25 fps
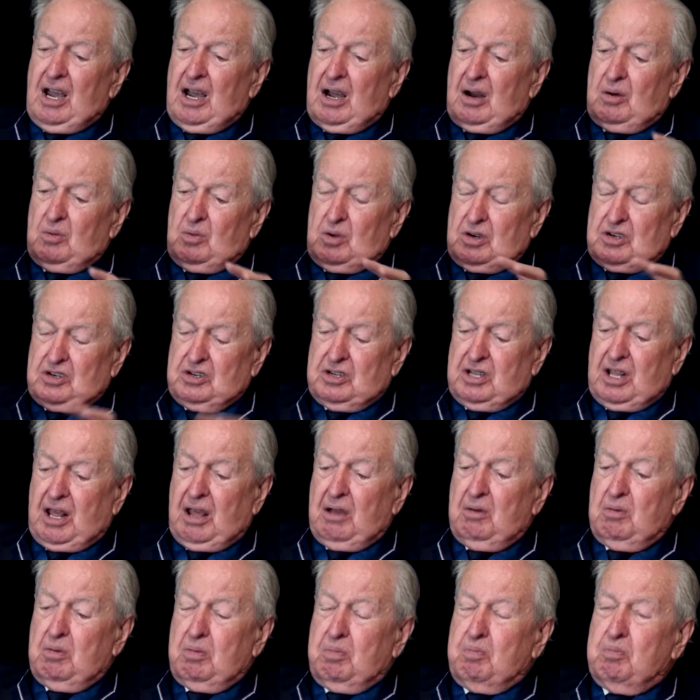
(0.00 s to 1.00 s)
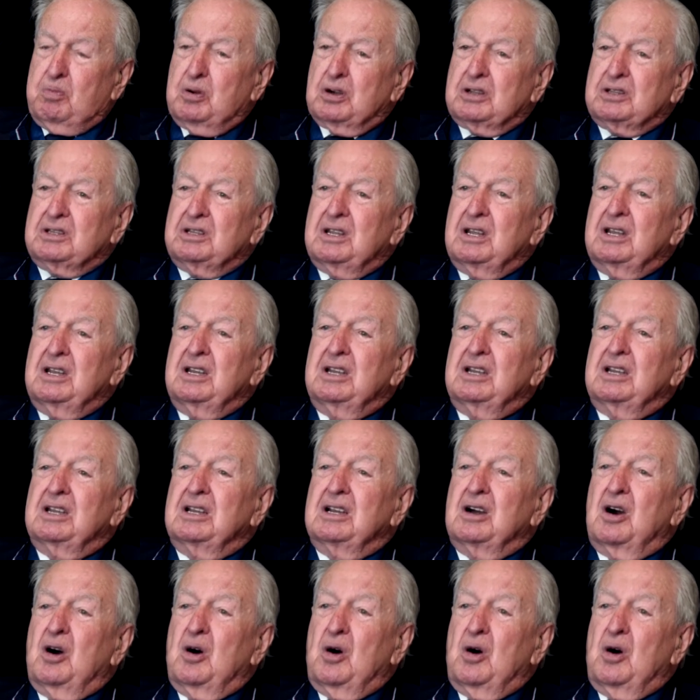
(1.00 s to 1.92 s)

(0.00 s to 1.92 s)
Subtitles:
on which they would put the